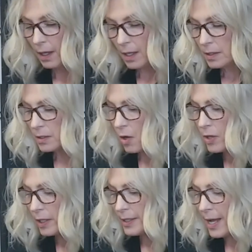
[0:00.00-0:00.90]
so
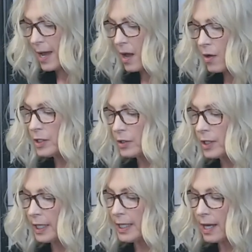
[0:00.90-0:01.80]
that now you're
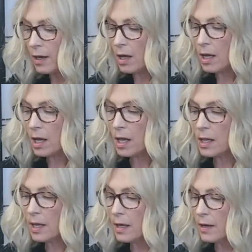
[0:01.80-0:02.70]
going to get
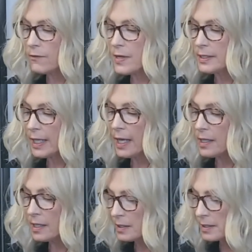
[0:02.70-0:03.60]
all of the
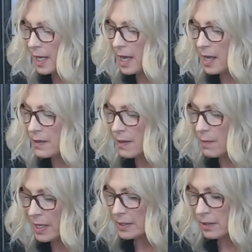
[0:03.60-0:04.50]
tendons and the
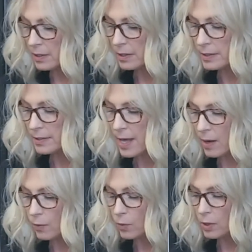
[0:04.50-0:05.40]
muscles
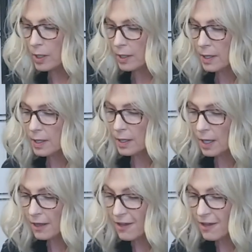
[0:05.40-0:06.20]
that work the